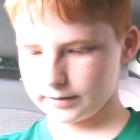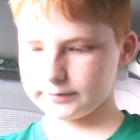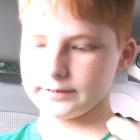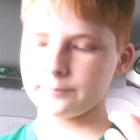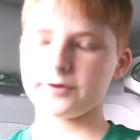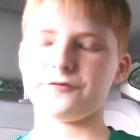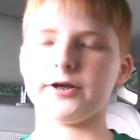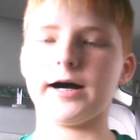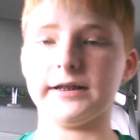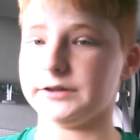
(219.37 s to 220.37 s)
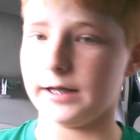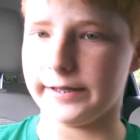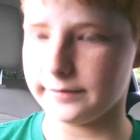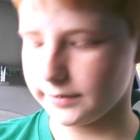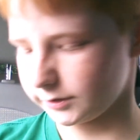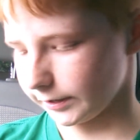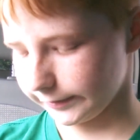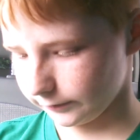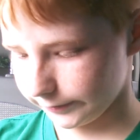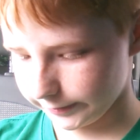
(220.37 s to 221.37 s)
And tell me if you guys like this.
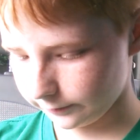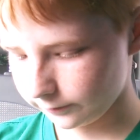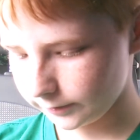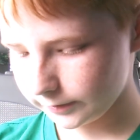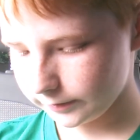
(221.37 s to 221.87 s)
I don't know.